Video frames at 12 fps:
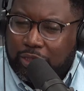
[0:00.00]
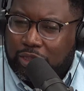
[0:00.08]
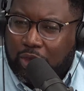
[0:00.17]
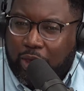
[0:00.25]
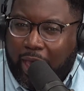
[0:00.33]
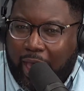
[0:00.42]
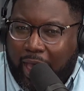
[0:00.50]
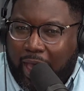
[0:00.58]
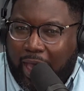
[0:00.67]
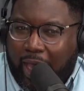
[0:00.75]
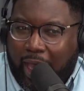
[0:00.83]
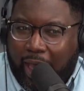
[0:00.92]
So
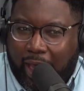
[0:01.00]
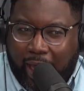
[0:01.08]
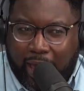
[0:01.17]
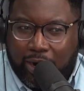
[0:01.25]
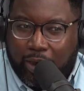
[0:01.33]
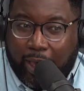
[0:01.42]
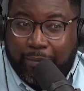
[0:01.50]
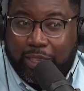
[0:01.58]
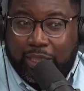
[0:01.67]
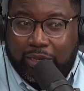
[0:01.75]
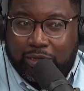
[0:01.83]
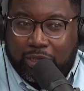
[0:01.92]
I
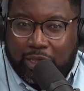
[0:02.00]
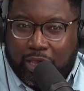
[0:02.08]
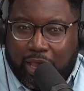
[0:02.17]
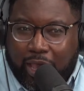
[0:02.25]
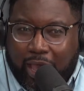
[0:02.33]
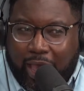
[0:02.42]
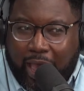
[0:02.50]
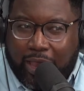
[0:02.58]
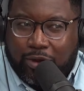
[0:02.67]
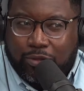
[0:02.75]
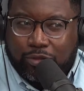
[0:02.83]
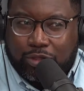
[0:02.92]

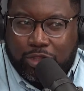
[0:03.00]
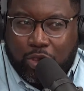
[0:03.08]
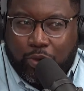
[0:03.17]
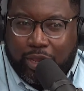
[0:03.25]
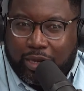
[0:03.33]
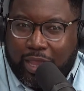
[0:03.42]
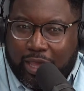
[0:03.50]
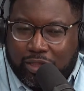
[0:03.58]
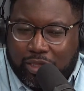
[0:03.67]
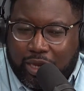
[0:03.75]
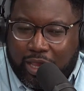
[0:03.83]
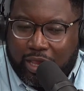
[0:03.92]
don't know in
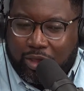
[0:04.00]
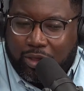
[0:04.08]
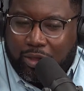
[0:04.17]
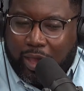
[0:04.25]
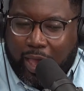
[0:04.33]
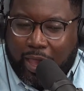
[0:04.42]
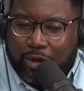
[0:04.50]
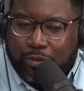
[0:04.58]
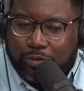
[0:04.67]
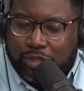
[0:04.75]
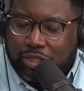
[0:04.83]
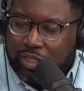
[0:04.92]
SNL, I
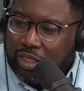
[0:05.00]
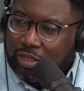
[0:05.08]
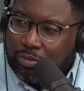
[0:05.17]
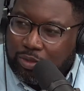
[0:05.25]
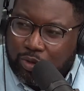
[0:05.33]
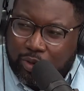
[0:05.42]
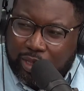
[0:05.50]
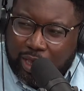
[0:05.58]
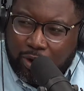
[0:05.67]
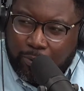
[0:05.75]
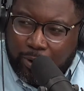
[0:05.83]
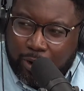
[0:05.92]
don't see them doing that
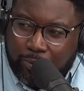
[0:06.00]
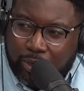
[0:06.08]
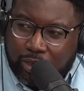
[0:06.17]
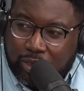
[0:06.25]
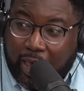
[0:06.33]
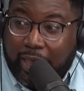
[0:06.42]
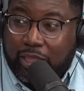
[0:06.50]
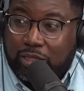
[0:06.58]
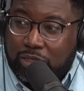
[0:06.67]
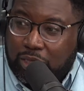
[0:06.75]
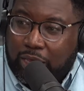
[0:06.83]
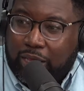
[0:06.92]
on purpose.
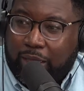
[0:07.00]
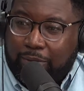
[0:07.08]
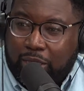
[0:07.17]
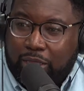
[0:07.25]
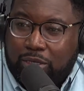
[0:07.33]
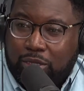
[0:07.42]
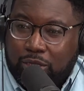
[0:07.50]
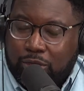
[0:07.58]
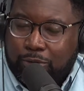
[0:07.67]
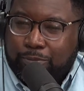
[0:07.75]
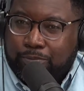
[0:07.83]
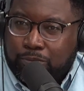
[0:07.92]
I mean,
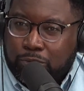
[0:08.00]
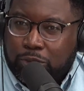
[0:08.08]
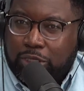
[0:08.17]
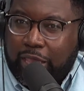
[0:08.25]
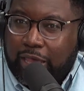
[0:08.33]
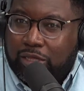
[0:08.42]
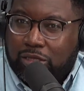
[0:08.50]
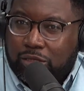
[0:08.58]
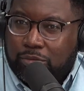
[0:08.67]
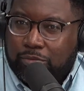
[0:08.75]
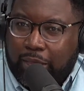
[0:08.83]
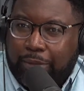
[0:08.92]
yes,
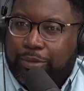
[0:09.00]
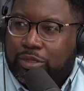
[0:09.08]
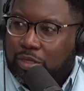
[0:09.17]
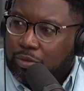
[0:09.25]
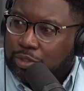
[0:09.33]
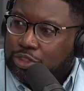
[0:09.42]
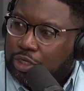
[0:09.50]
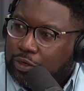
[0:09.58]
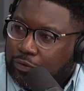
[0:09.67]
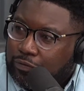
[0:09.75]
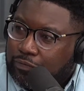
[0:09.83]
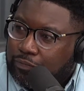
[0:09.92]
maybe someone should
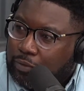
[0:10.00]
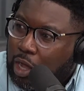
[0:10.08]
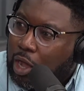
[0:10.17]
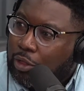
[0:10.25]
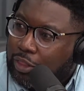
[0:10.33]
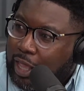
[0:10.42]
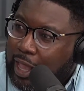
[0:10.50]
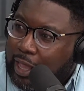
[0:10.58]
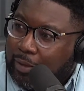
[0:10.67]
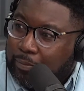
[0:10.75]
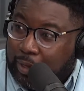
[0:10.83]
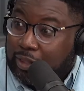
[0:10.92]
have caught that,
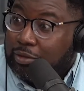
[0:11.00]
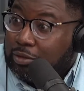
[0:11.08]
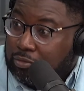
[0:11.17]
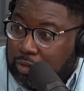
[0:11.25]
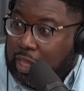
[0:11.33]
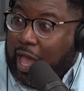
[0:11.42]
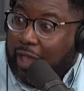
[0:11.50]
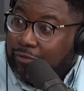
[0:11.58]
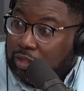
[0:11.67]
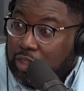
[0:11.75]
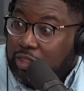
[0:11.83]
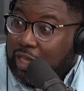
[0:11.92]
but
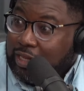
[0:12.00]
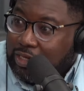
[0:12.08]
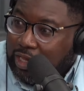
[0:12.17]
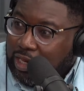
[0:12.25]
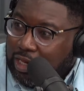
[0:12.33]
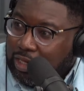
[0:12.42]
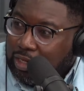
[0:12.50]
obviously they didn't.